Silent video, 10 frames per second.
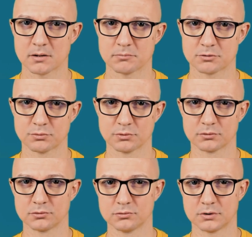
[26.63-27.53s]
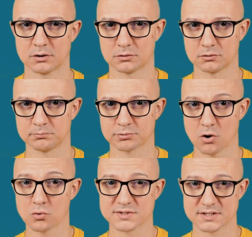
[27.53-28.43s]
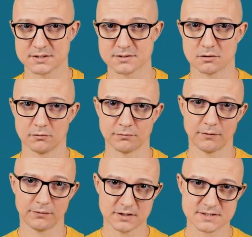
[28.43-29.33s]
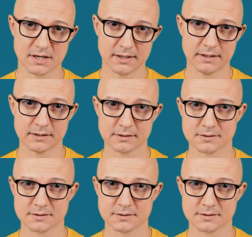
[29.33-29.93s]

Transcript: but we'll do the whole process of designing,